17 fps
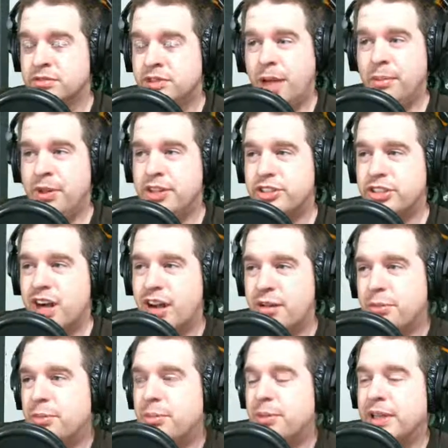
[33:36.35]
I'm not sure how
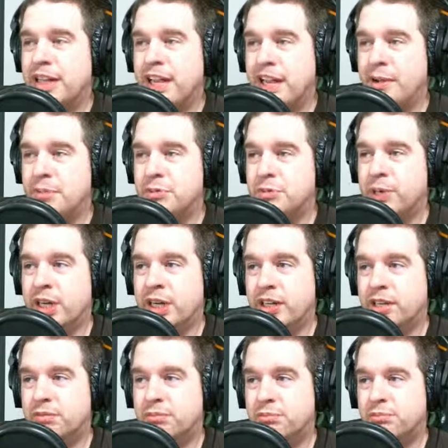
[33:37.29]
many people play games,
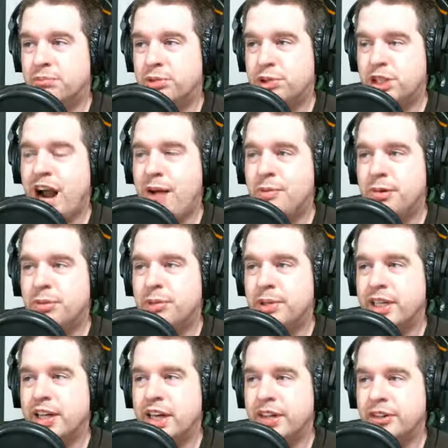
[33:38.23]
but
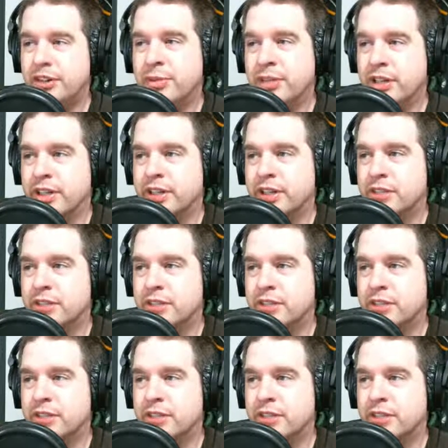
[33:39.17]
probably 100 million.